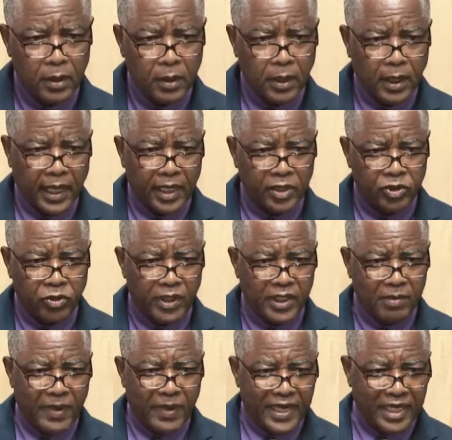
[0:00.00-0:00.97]
and showed
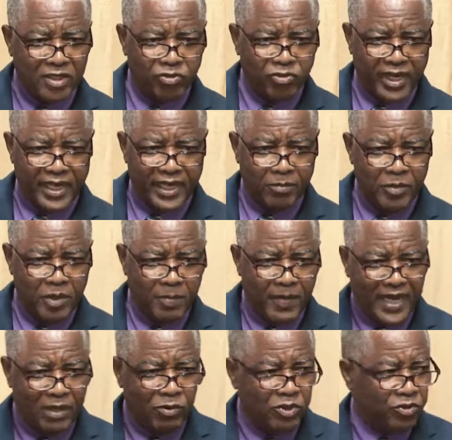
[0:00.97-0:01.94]
the man that was training him. The
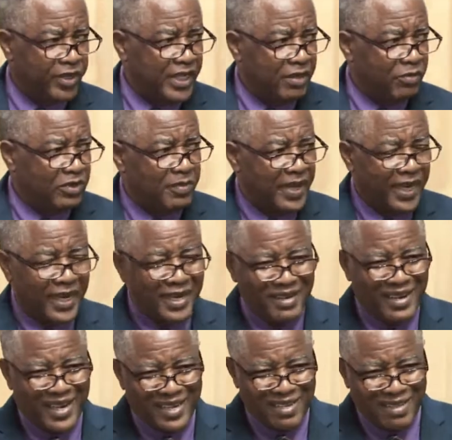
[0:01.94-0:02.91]
man that was training him was making
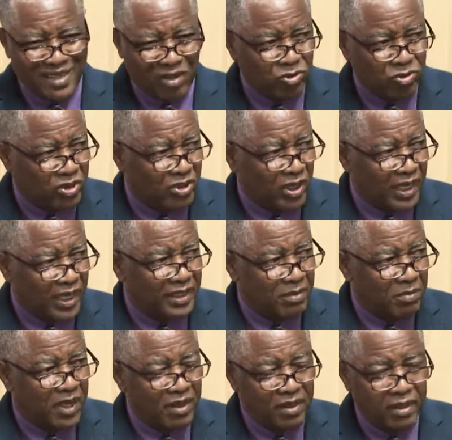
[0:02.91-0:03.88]
$9,000 a
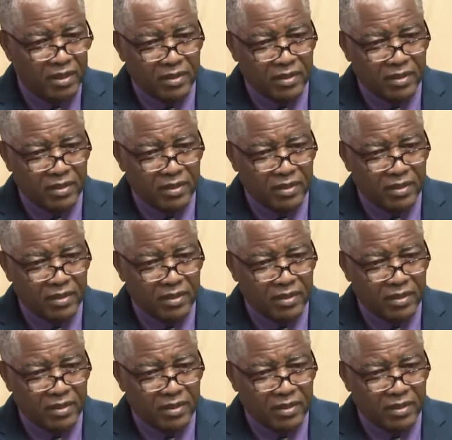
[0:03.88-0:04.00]
month.